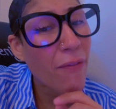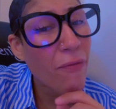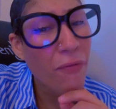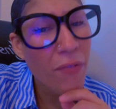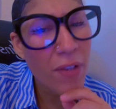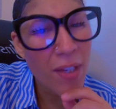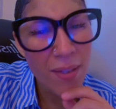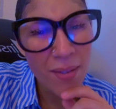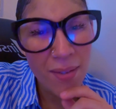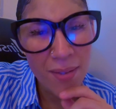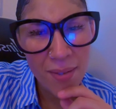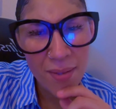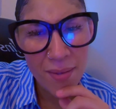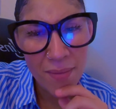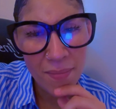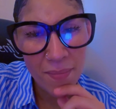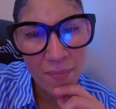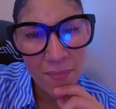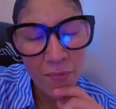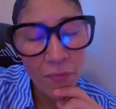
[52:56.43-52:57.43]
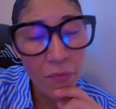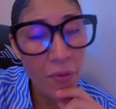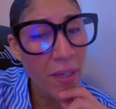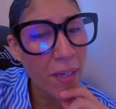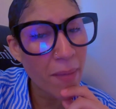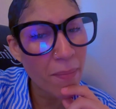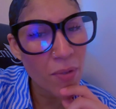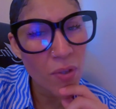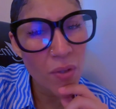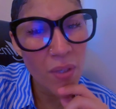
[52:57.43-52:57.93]
have figs
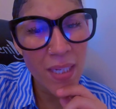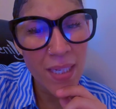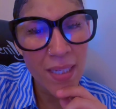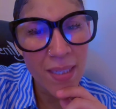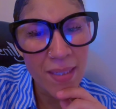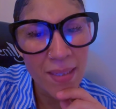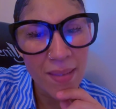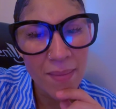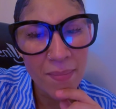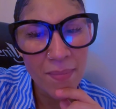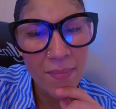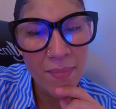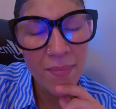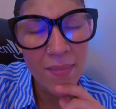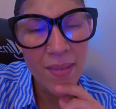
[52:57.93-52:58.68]
for him to eat.